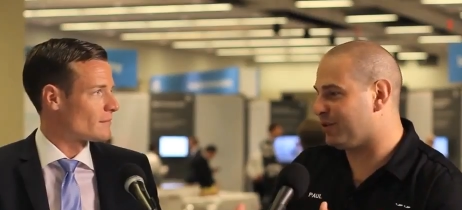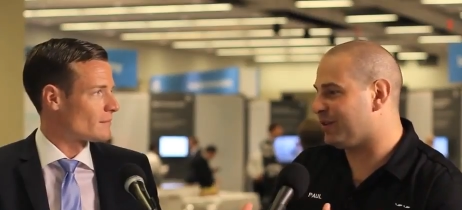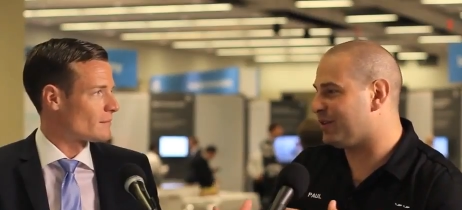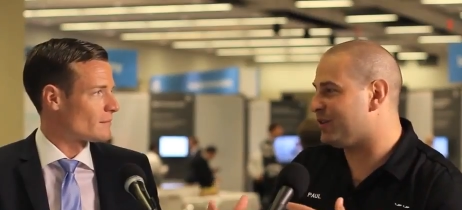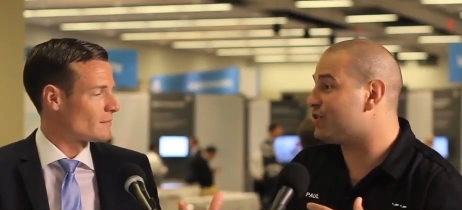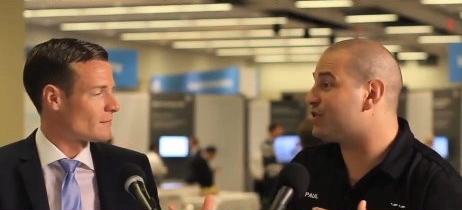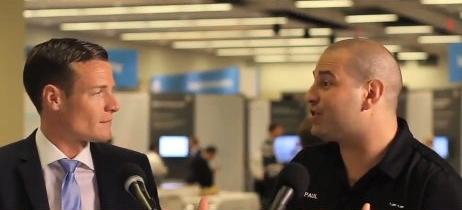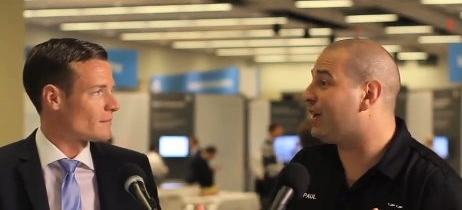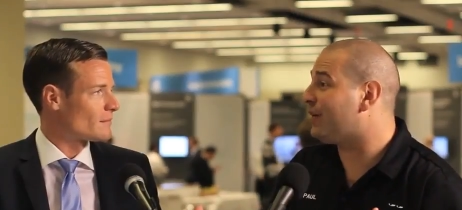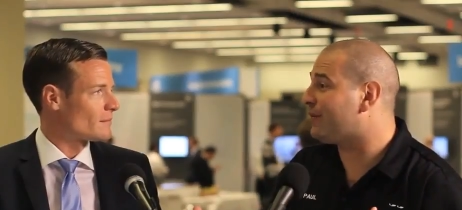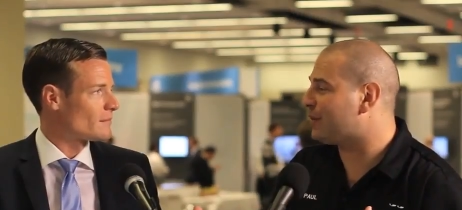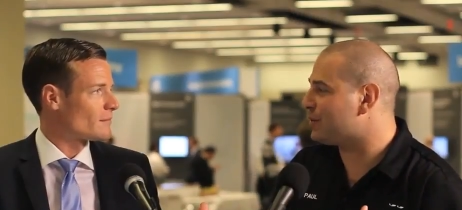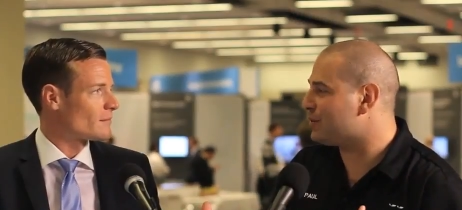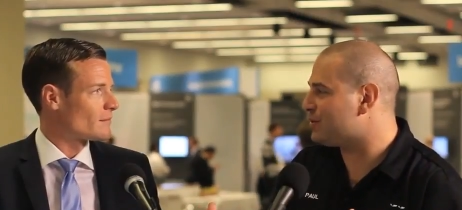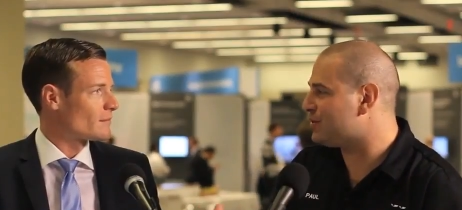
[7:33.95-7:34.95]
Speaker 1: or
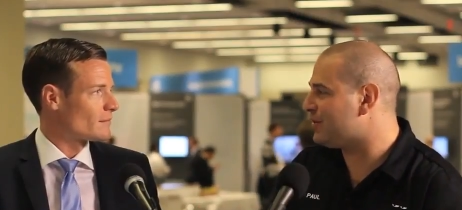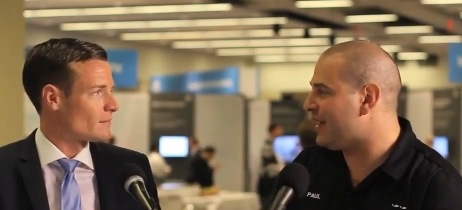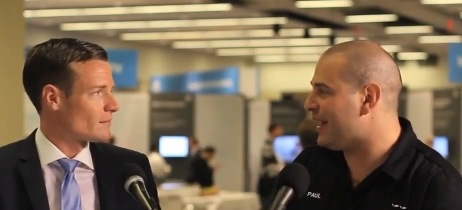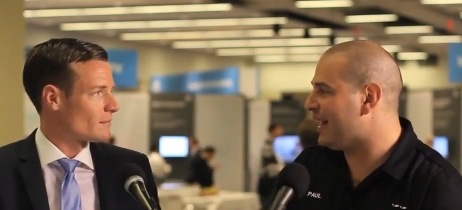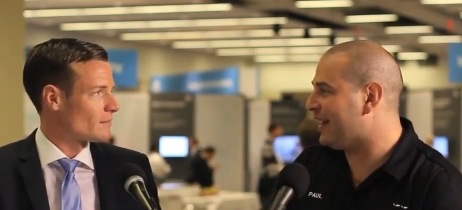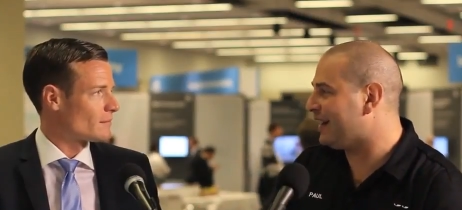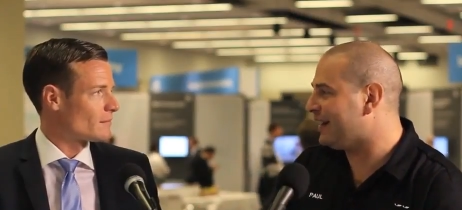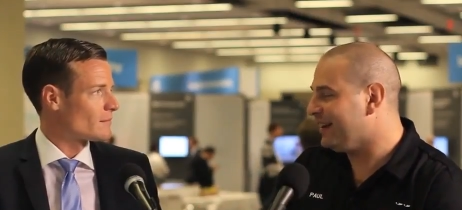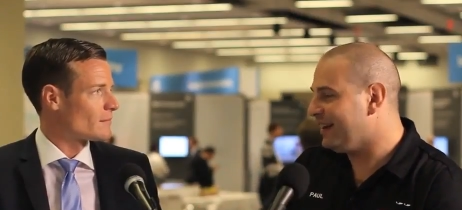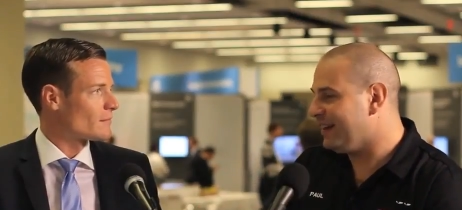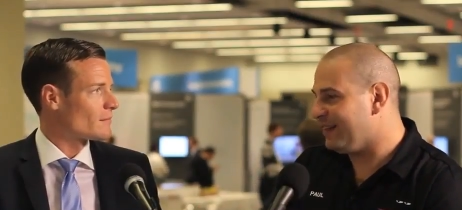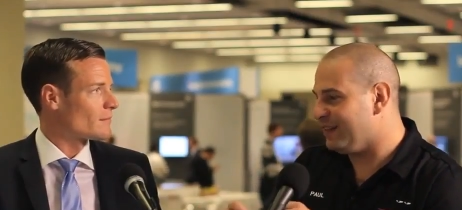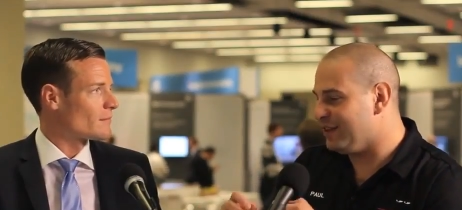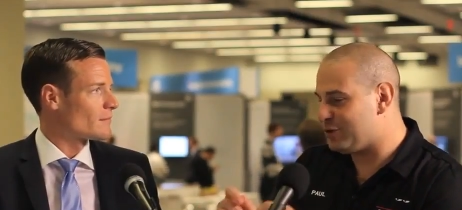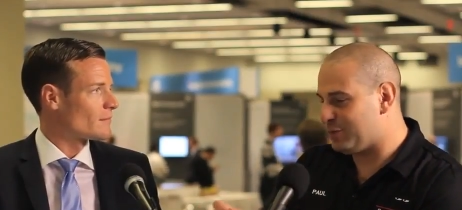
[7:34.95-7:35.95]
discovers that
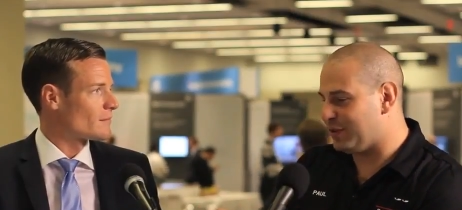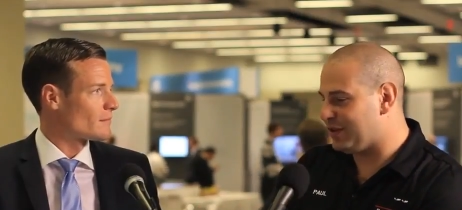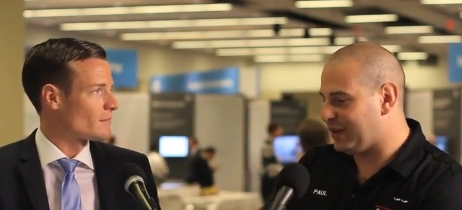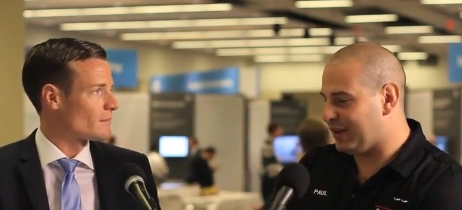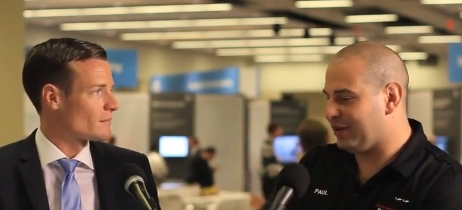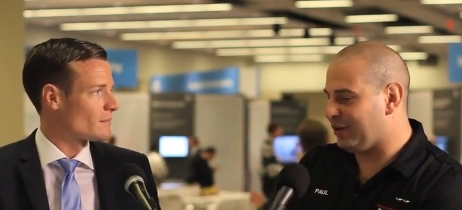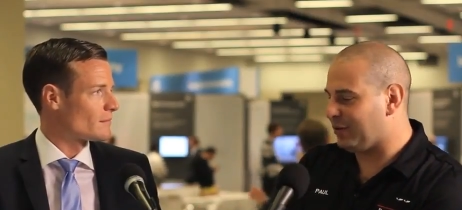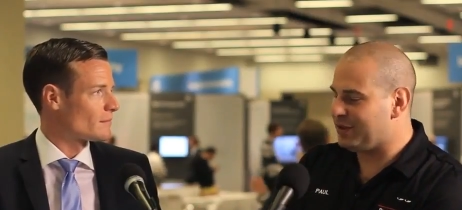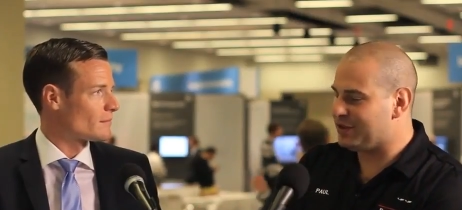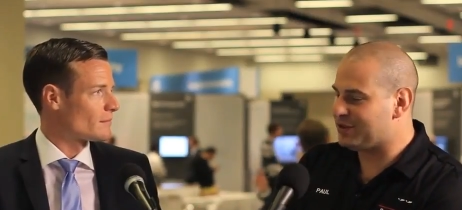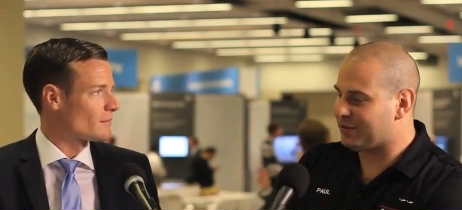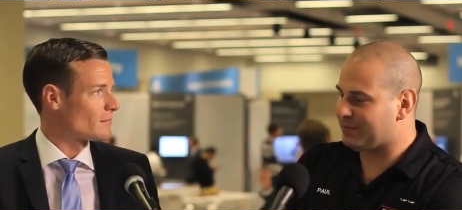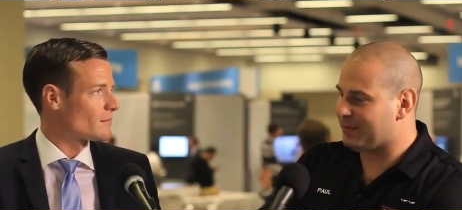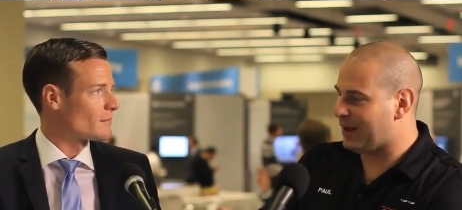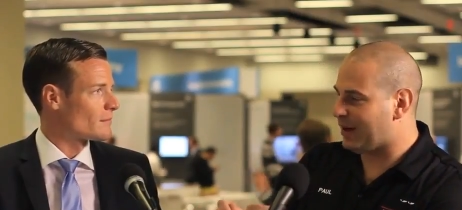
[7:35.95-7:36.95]
this particular
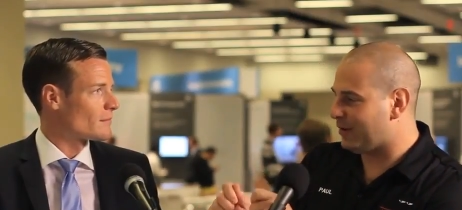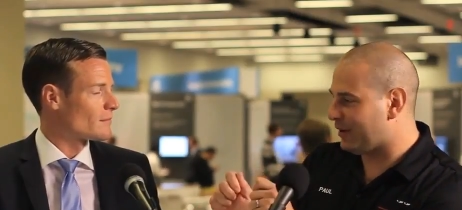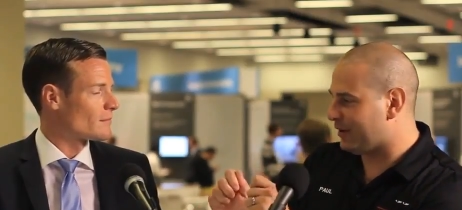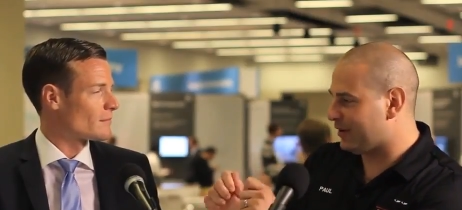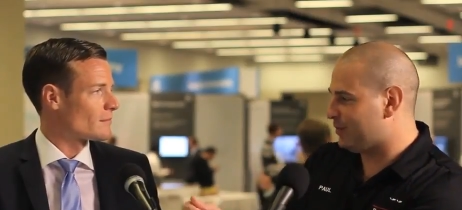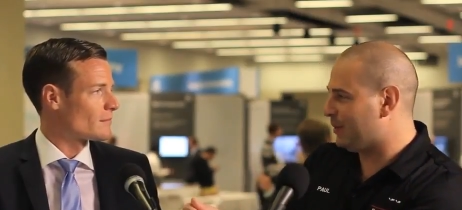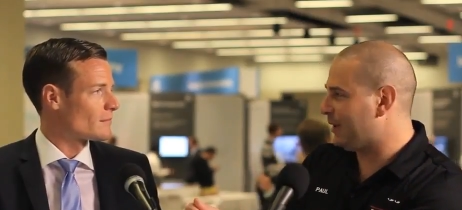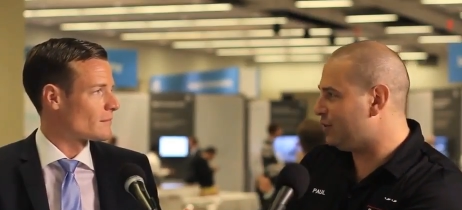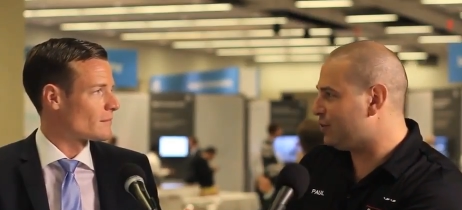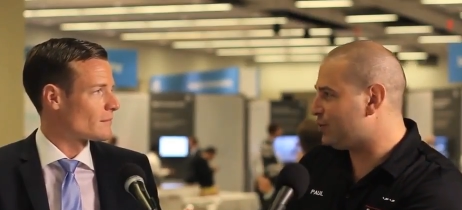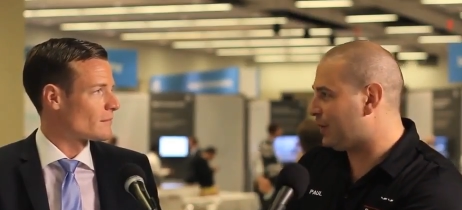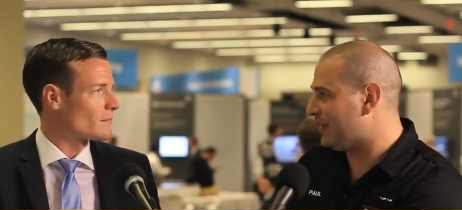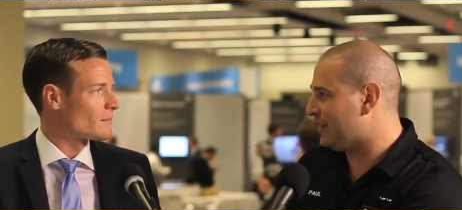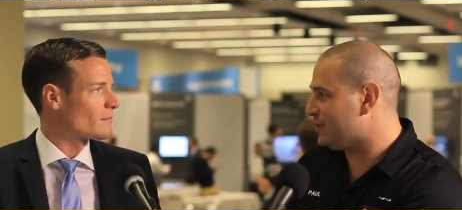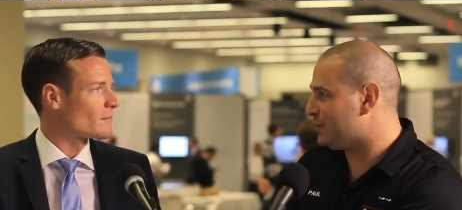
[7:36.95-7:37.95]
piece of malware is being
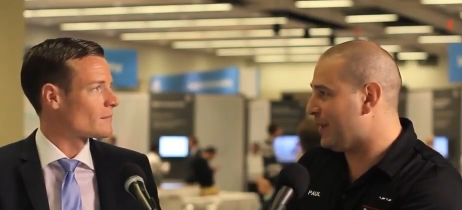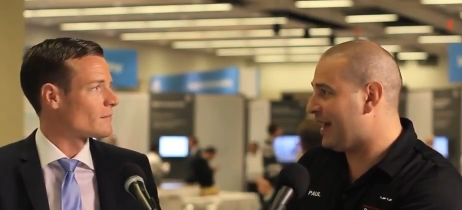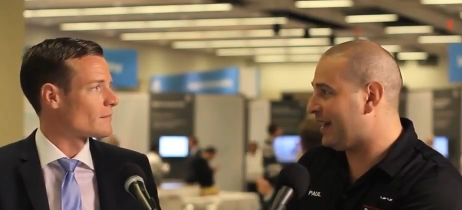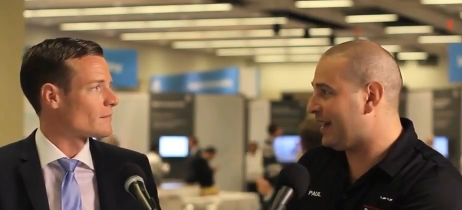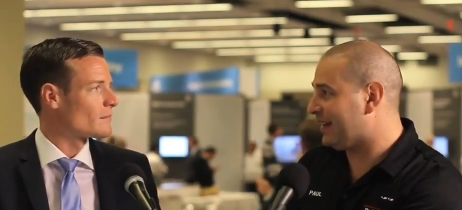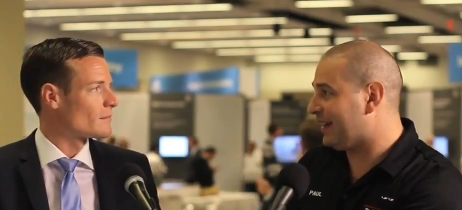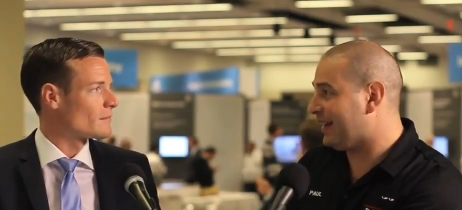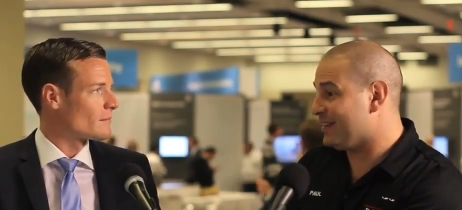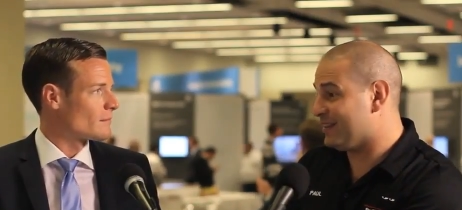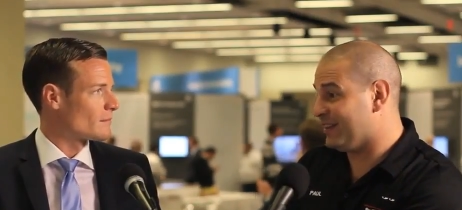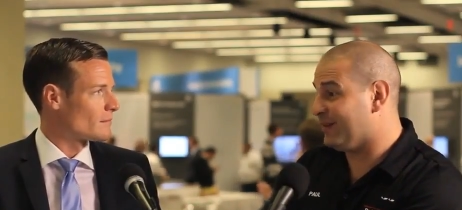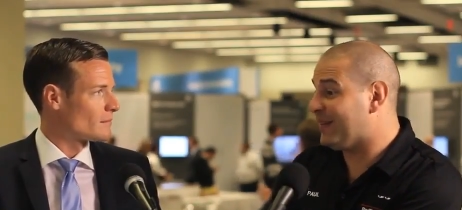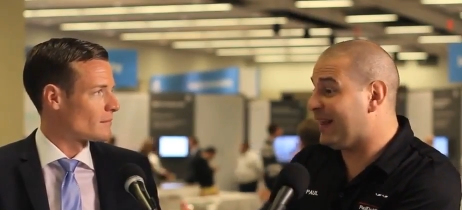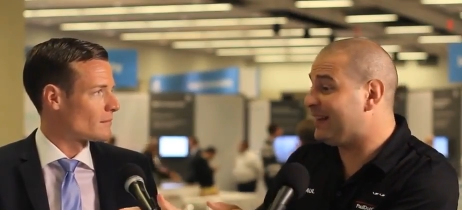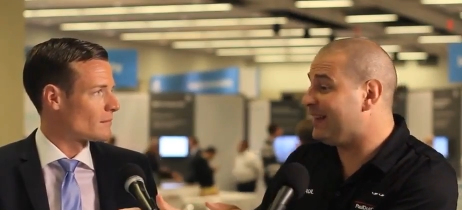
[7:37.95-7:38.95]
used by these bad guys, and
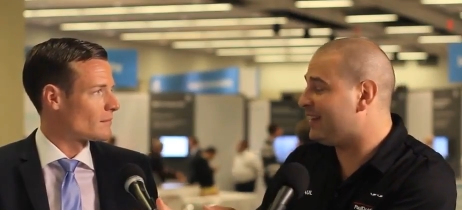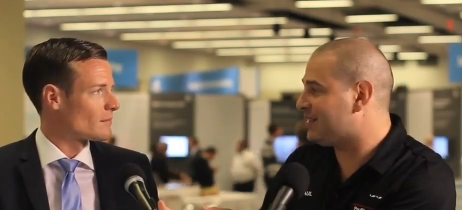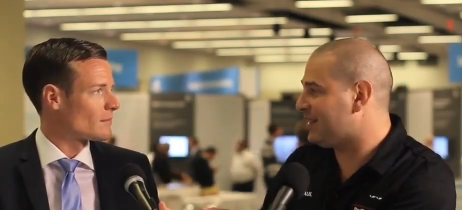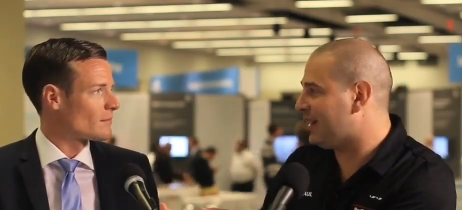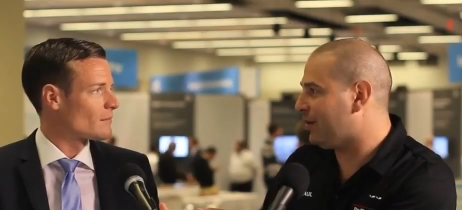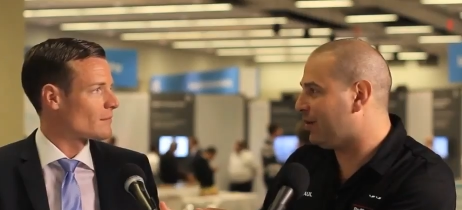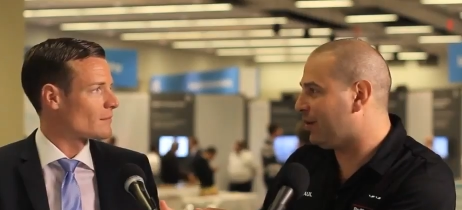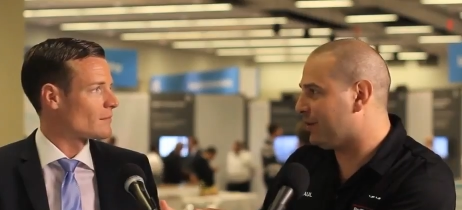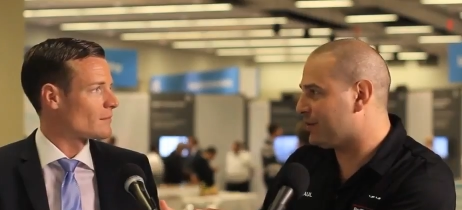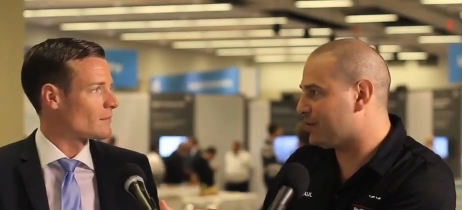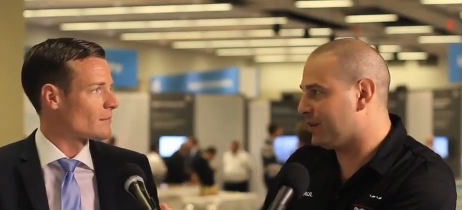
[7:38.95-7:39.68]
if that leaks out, all of a